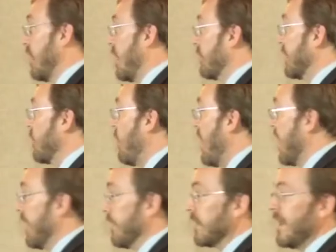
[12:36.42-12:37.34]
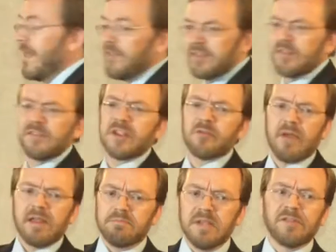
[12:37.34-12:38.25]
law required. This is the
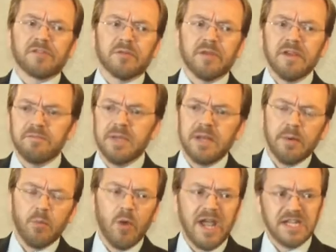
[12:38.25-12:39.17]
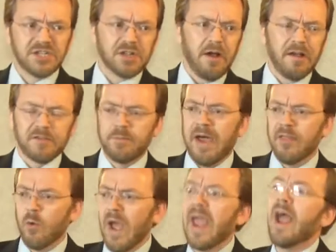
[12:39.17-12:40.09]
great mystery of minimum wage laws, by
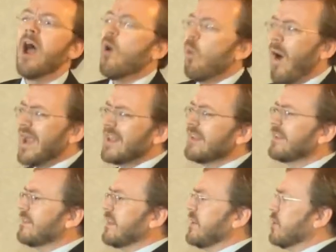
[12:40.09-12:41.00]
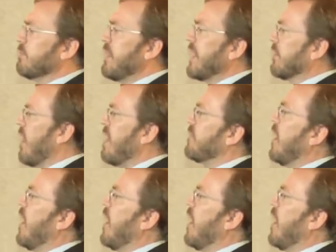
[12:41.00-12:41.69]
the way. Why is it that you're better off